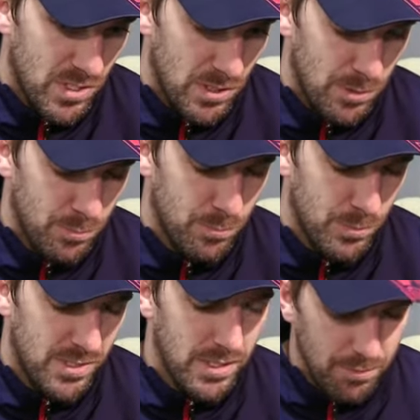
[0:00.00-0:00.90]
know,
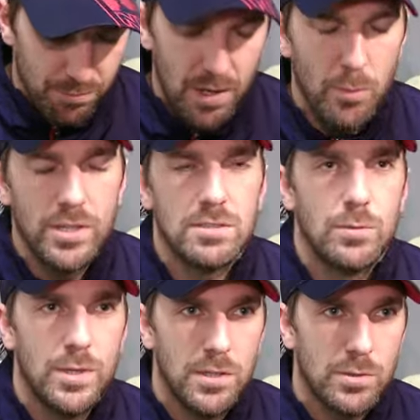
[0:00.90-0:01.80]
didn't find ways
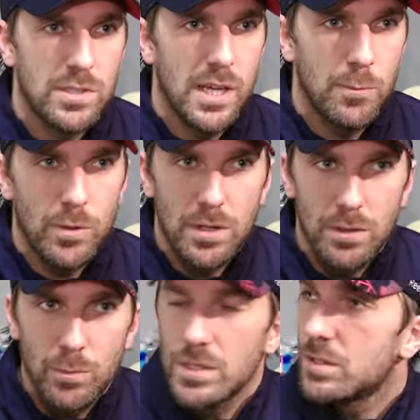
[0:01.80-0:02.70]
to win those games
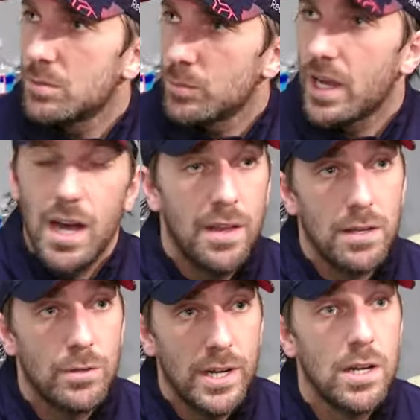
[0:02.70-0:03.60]
where we had
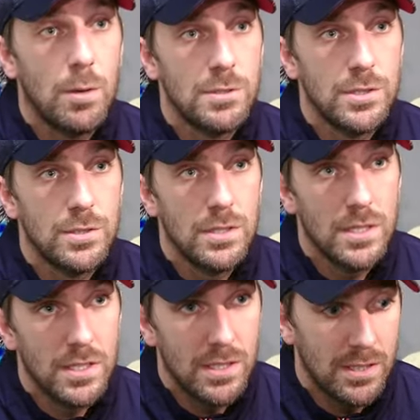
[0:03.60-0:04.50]
a great
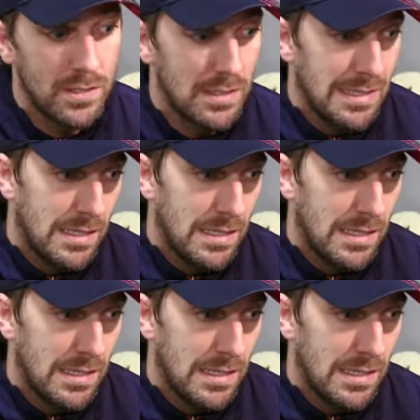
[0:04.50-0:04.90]
opportunity, and